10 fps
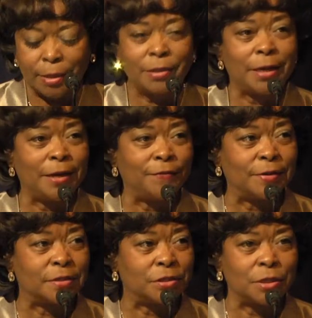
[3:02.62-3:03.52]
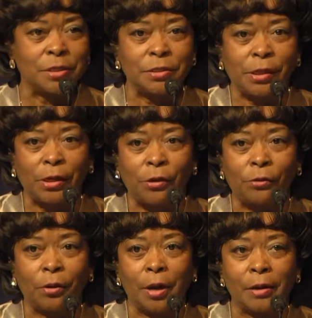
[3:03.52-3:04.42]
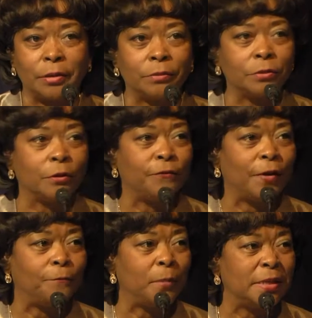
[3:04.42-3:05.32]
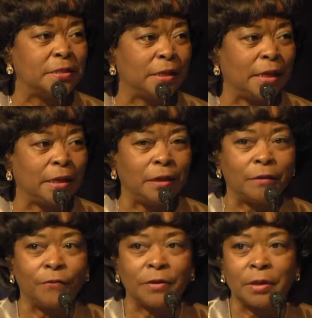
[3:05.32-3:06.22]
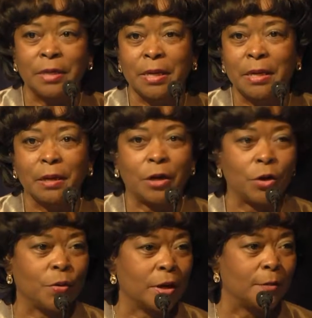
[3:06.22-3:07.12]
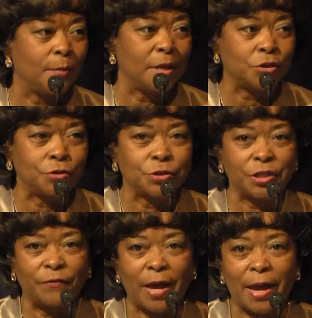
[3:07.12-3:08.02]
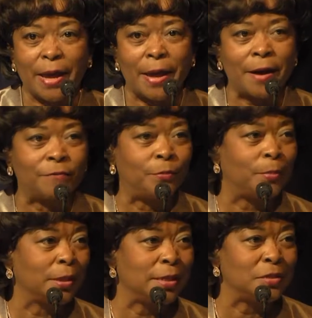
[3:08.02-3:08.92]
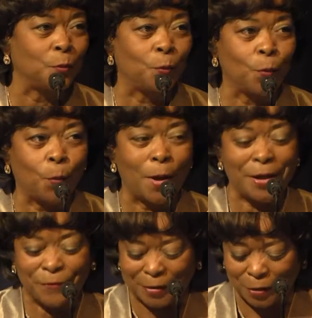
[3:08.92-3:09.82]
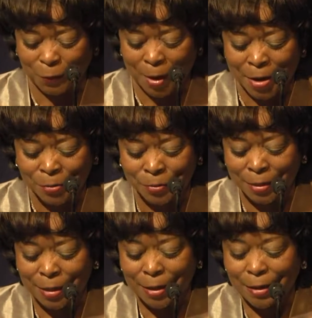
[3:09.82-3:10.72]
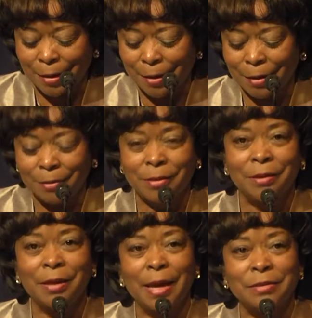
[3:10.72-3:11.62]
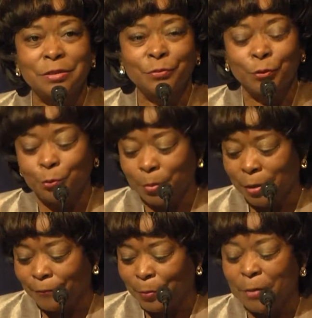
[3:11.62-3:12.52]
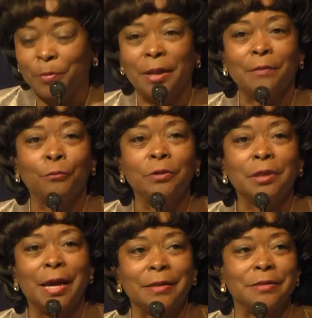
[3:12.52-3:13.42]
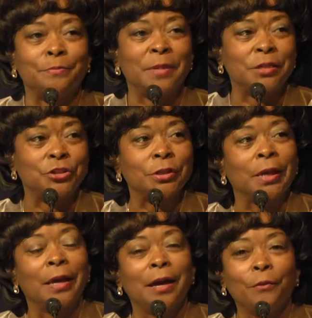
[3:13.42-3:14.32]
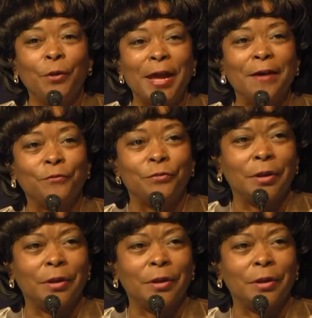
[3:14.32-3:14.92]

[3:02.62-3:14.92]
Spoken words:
Davis is here. I don't know if I missed any of the current commissioners. If I have, please wave at the crowd. The next group of people I would like to mention, we have